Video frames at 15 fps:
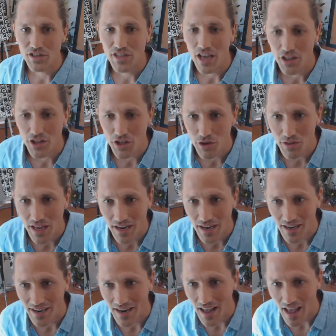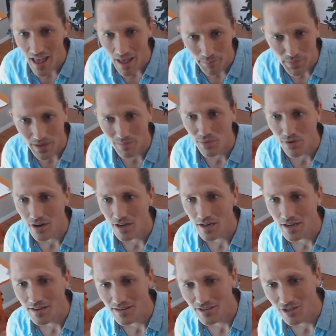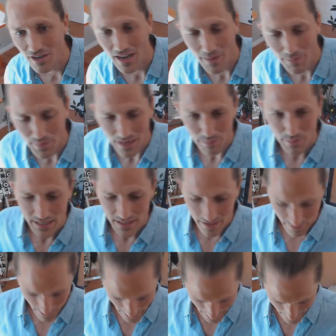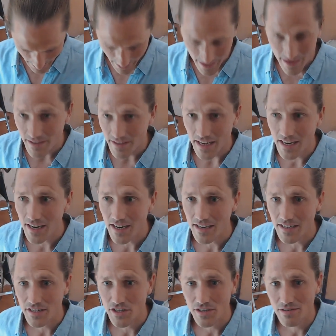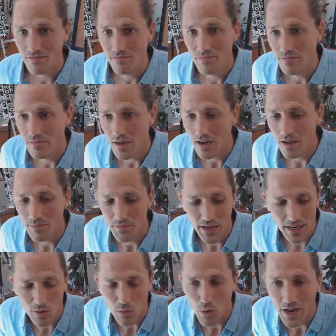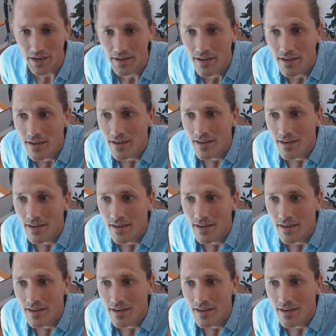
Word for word: that I was telling you that I got an epic product or an epic piece of land, they didn't get, um, they didn't wait.